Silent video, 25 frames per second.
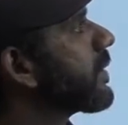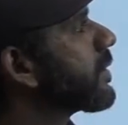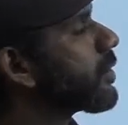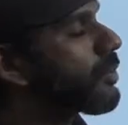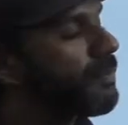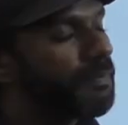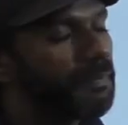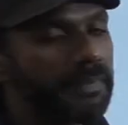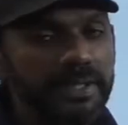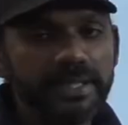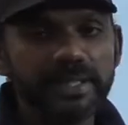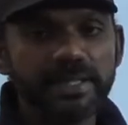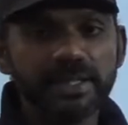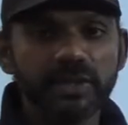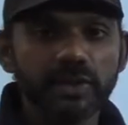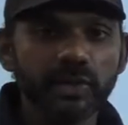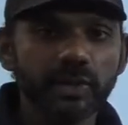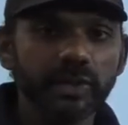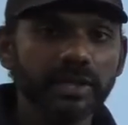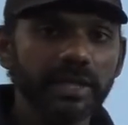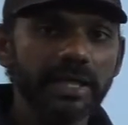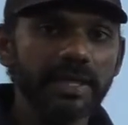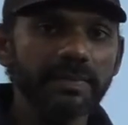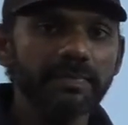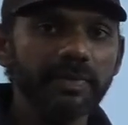rupees
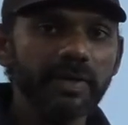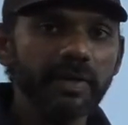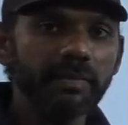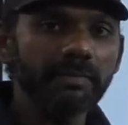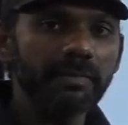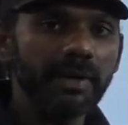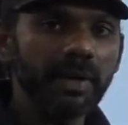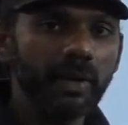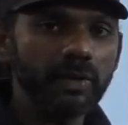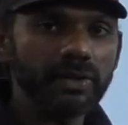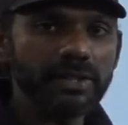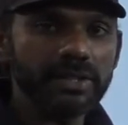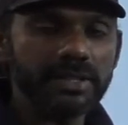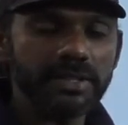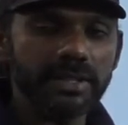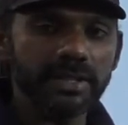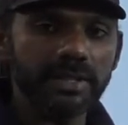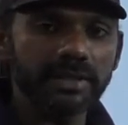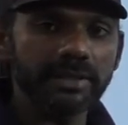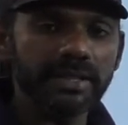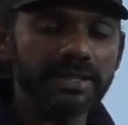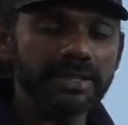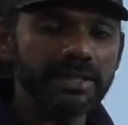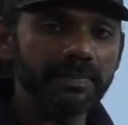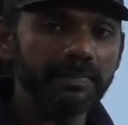to keep your mouth
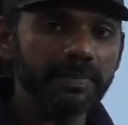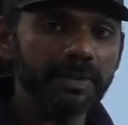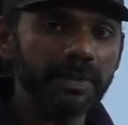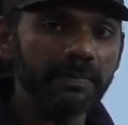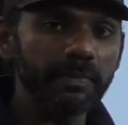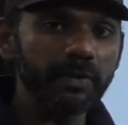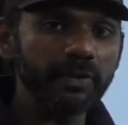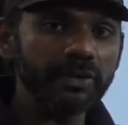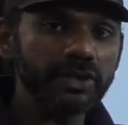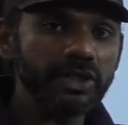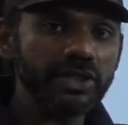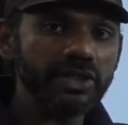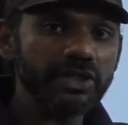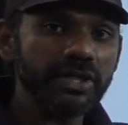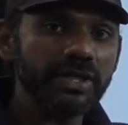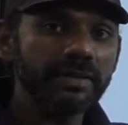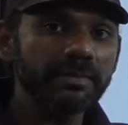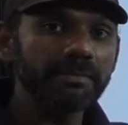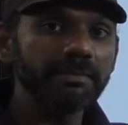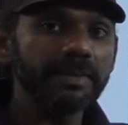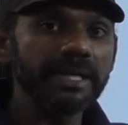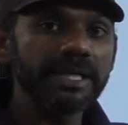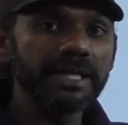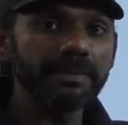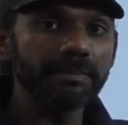shut. That's a
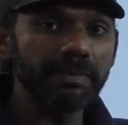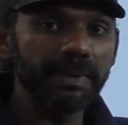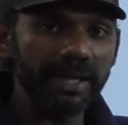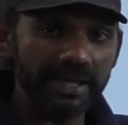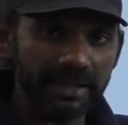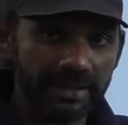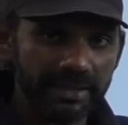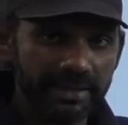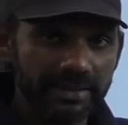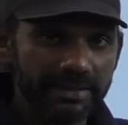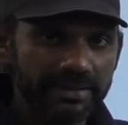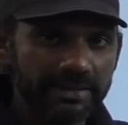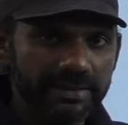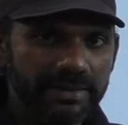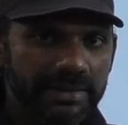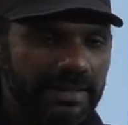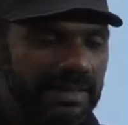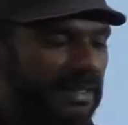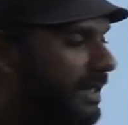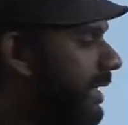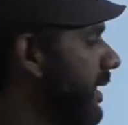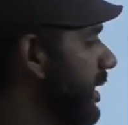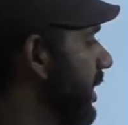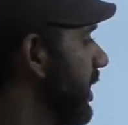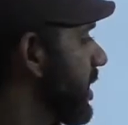proposition made by her.
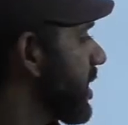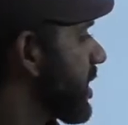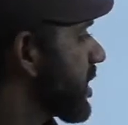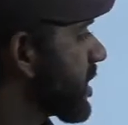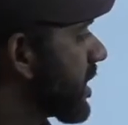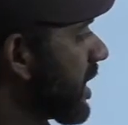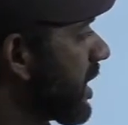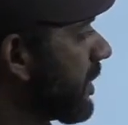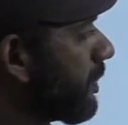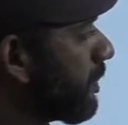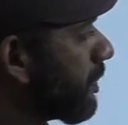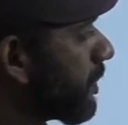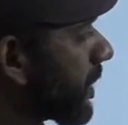She